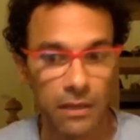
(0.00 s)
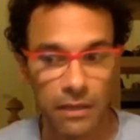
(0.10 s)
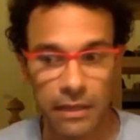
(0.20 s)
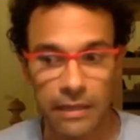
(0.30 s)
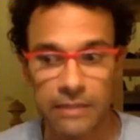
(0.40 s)

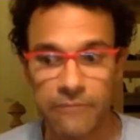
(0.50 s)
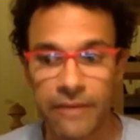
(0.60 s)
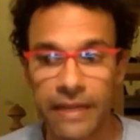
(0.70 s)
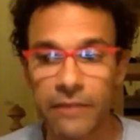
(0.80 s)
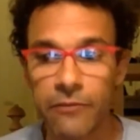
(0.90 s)
a
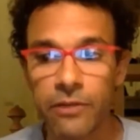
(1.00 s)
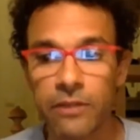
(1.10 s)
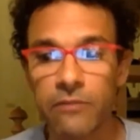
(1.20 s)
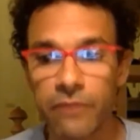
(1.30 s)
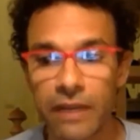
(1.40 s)
very
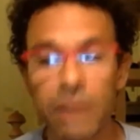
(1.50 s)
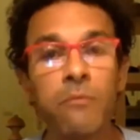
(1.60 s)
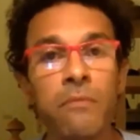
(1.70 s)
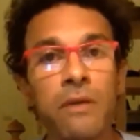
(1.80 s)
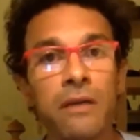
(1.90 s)
different
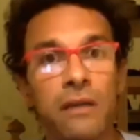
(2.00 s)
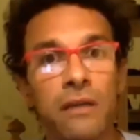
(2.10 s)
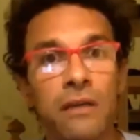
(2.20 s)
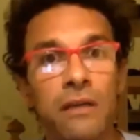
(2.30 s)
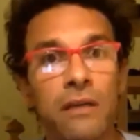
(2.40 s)
film
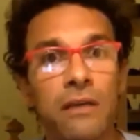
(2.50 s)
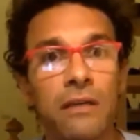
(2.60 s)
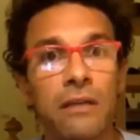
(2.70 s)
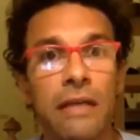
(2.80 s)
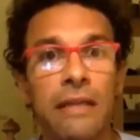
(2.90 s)

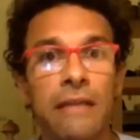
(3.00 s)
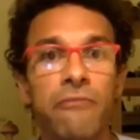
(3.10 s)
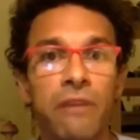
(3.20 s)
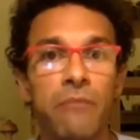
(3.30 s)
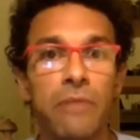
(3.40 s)
than the
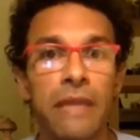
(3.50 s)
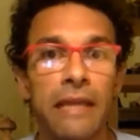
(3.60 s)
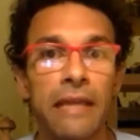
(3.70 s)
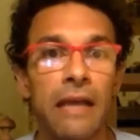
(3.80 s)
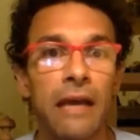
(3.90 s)
film
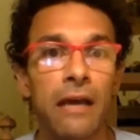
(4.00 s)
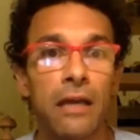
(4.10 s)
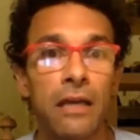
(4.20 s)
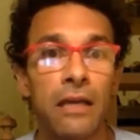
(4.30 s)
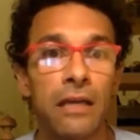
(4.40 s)
that
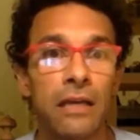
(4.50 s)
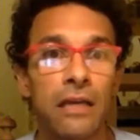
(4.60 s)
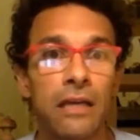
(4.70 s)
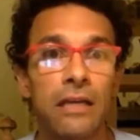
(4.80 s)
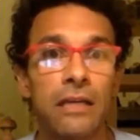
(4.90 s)
I
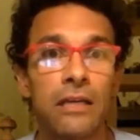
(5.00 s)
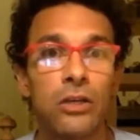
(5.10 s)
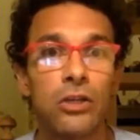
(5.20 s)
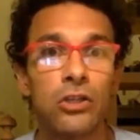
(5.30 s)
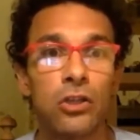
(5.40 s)

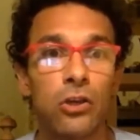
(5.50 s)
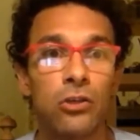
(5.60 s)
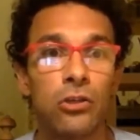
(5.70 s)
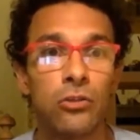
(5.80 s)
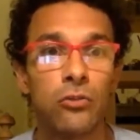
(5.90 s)

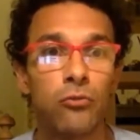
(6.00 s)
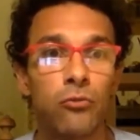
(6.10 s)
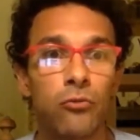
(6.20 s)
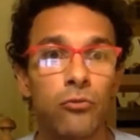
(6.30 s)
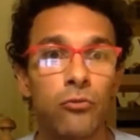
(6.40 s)
started
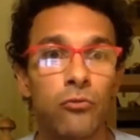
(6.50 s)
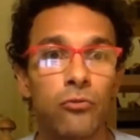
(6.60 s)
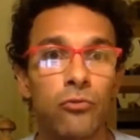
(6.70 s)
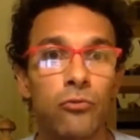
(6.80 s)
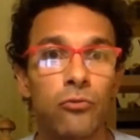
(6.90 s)
to
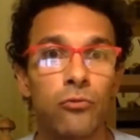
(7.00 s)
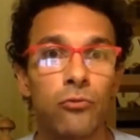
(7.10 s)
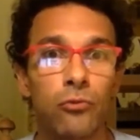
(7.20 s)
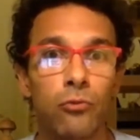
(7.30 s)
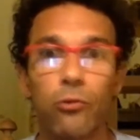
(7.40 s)

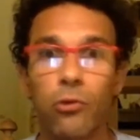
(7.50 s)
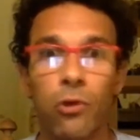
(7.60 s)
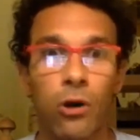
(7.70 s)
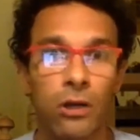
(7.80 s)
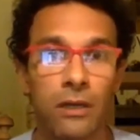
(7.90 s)
work
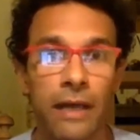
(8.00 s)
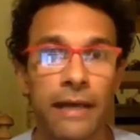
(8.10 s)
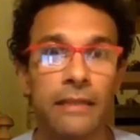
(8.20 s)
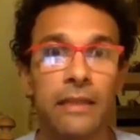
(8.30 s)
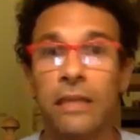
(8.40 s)
on
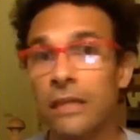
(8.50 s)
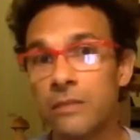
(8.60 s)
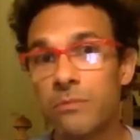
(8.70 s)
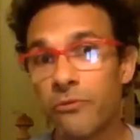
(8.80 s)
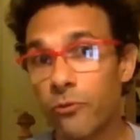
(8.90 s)
like 10
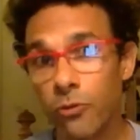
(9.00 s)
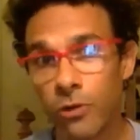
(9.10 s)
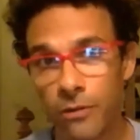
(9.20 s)
years before.